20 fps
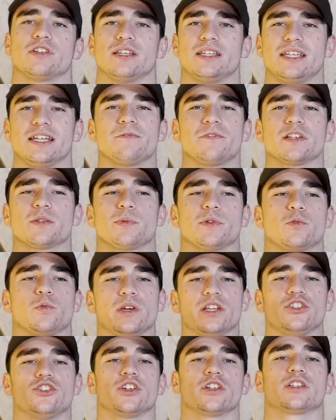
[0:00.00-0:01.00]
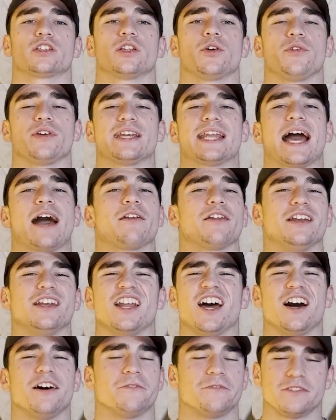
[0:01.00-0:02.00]
a difference between just slowing down
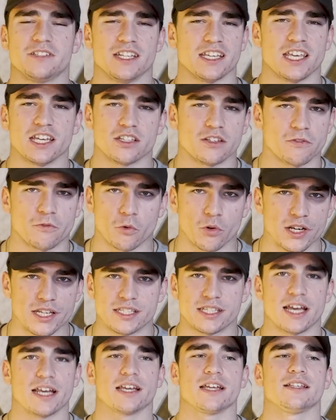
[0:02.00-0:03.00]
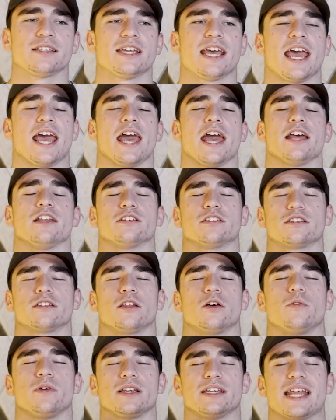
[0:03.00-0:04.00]
enough to get to 40 seconds and
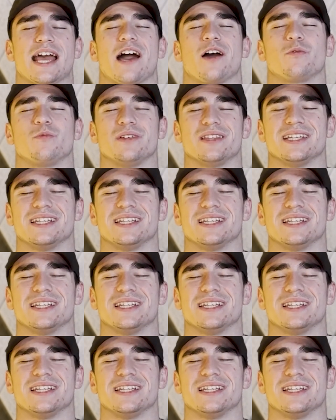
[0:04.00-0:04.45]
slowing down with